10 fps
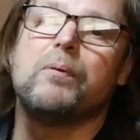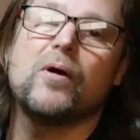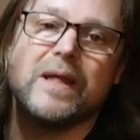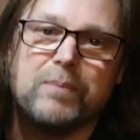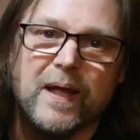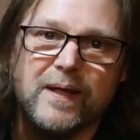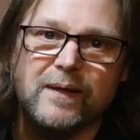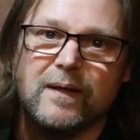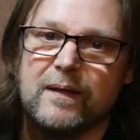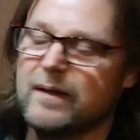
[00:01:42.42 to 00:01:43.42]
body
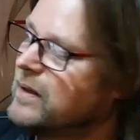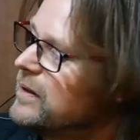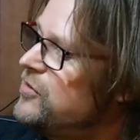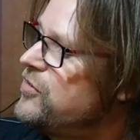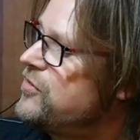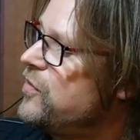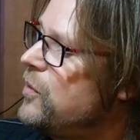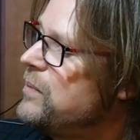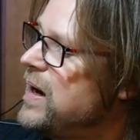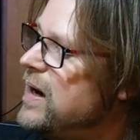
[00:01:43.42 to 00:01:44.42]
blend. This is
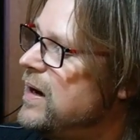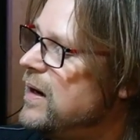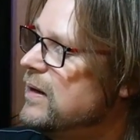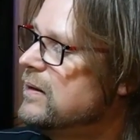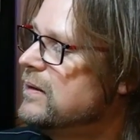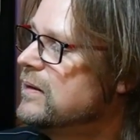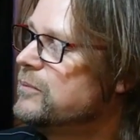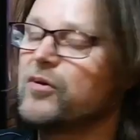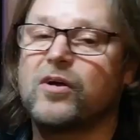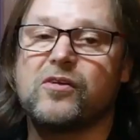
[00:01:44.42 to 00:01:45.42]
from
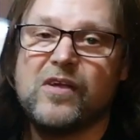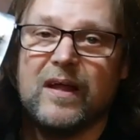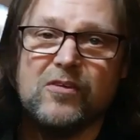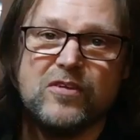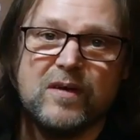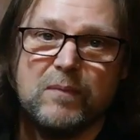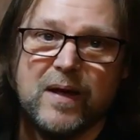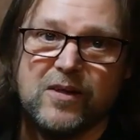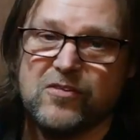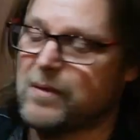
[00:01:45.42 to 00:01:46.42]
St. They've
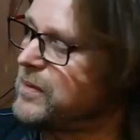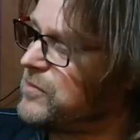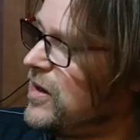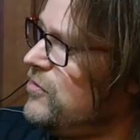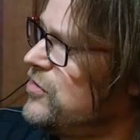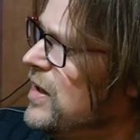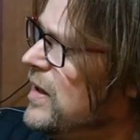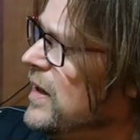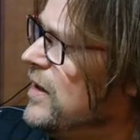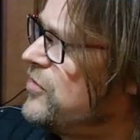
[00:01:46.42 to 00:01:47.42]
made this up themselves.
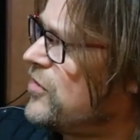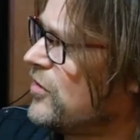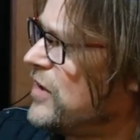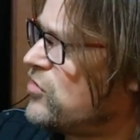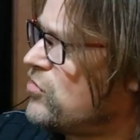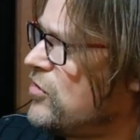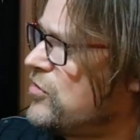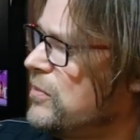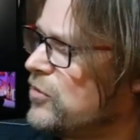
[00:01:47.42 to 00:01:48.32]
It's got dextrose and